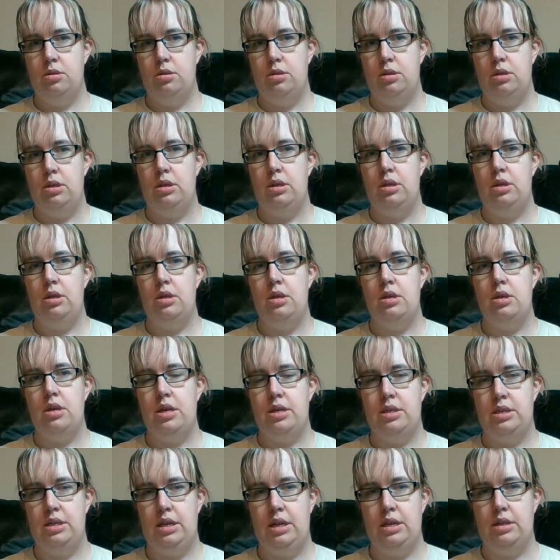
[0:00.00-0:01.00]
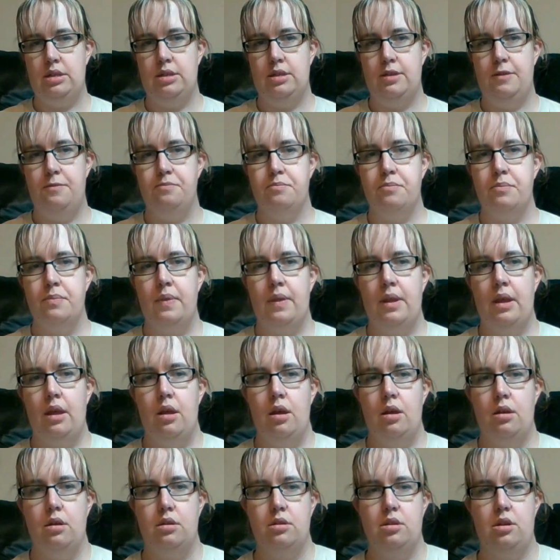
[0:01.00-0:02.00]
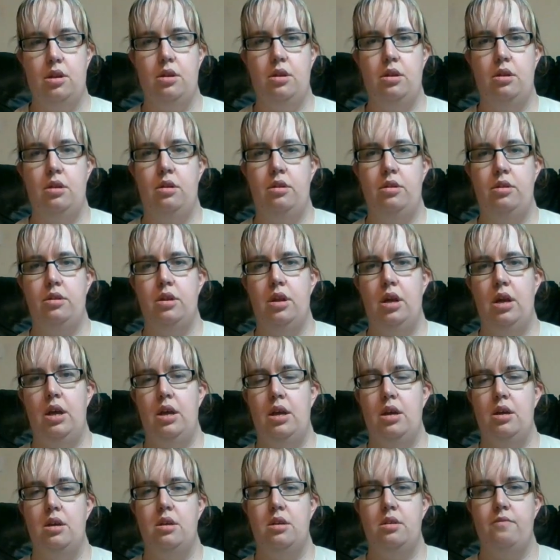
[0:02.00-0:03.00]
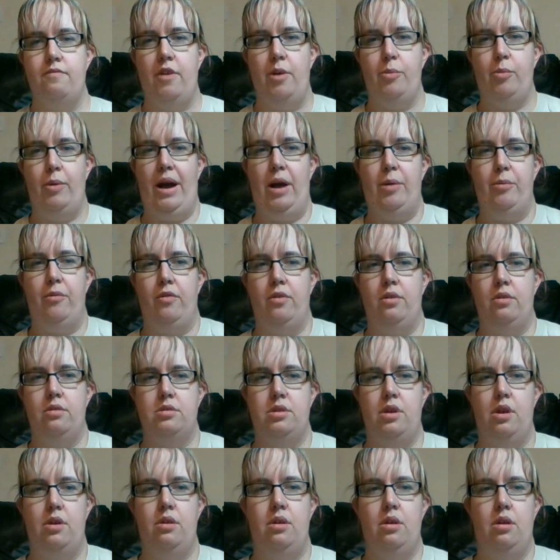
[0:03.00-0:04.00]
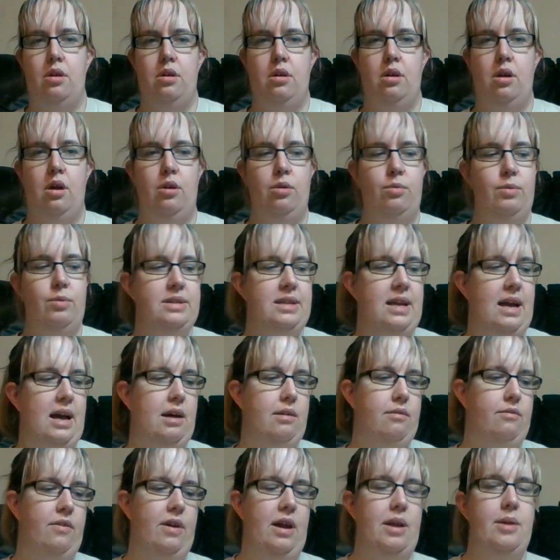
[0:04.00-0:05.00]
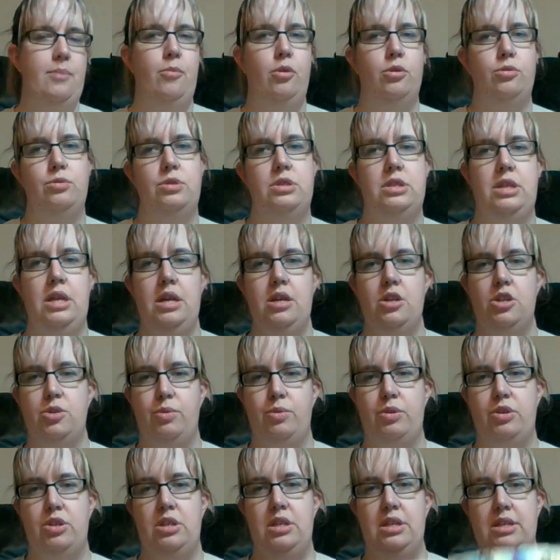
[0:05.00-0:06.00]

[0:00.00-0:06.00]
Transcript: Yes, it is. So I don't include Robot Owl. So I'll always have a model stitch, which in this